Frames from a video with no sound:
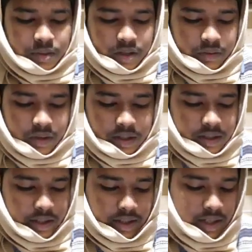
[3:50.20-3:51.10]
plus water,
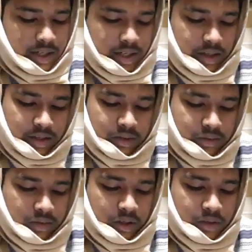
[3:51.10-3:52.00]
then here
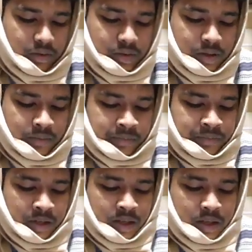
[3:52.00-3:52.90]
solute
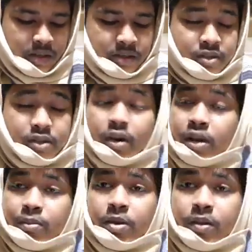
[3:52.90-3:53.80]
is
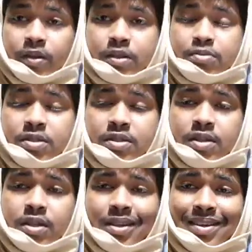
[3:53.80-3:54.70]
salt because it is
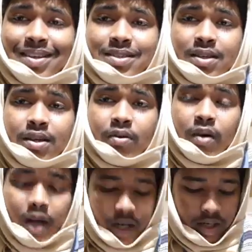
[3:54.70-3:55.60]
present in the lesser
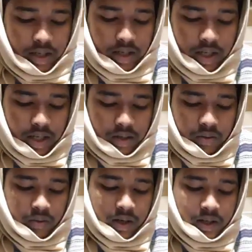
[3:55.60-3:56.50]
quantity, and
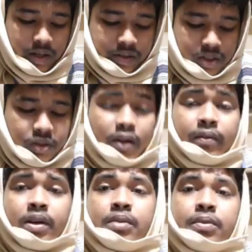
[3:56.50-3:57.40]
water is a
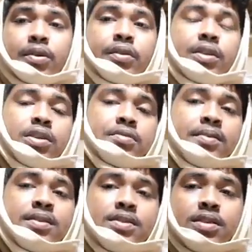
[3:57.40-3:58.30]
solvent because it is
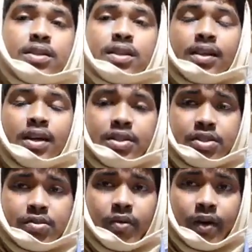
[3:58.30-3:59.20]
present in the
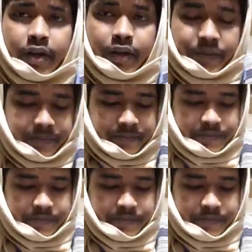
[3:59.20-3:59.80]
largest quantity.